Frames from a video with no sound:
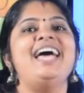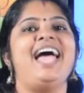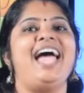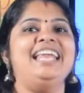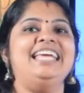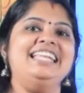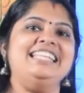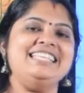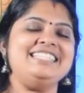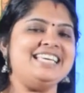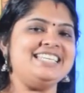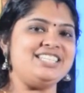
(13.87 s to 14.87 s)
And in
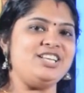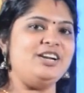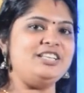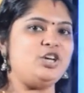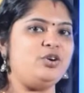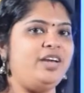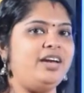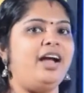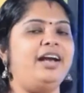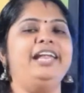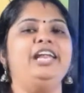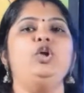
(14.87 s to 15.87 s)
this session also, we are
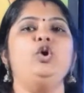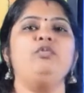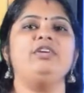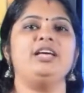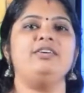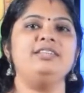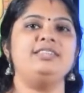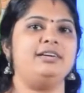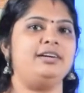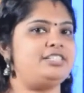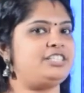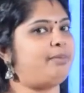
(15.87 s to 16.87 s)
continuing with our
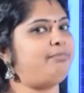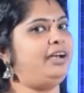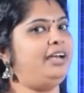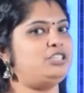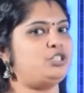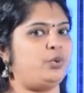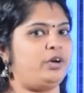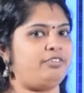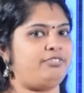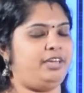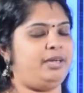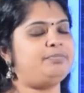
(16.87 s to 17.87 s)
third chapter in
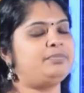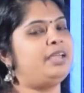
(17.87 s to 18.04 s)
geography.